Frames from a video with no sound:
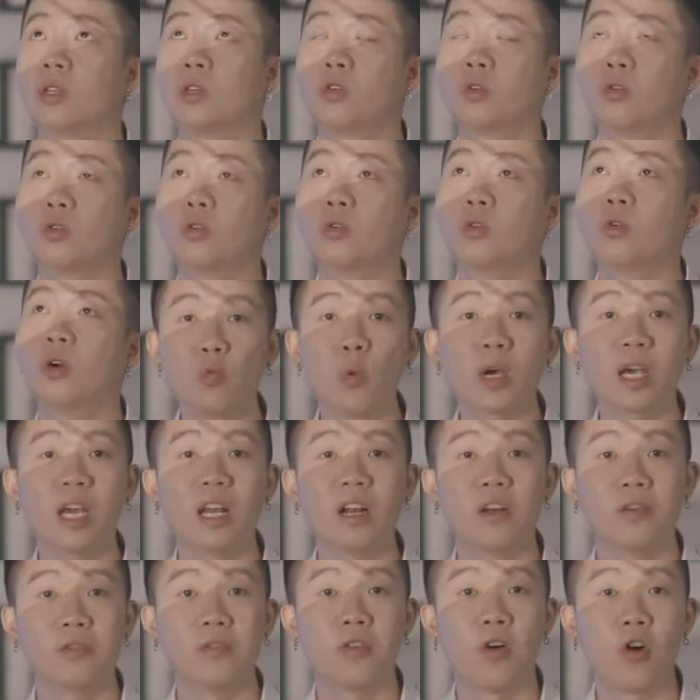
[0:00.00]
2, what
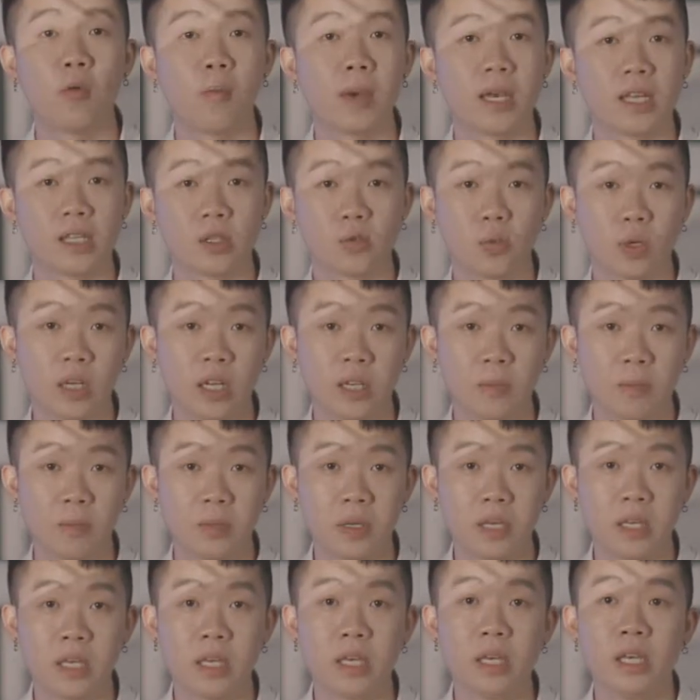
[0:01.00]
kind of formats will it
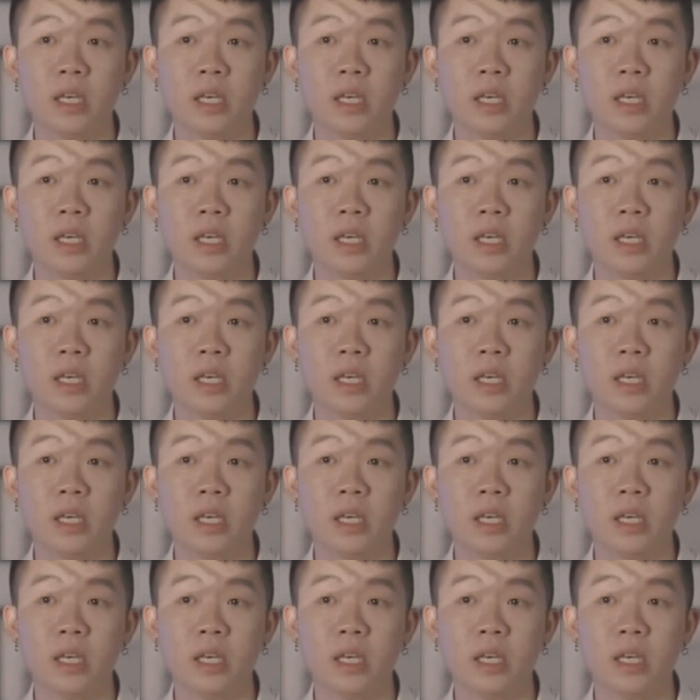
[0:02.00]
be?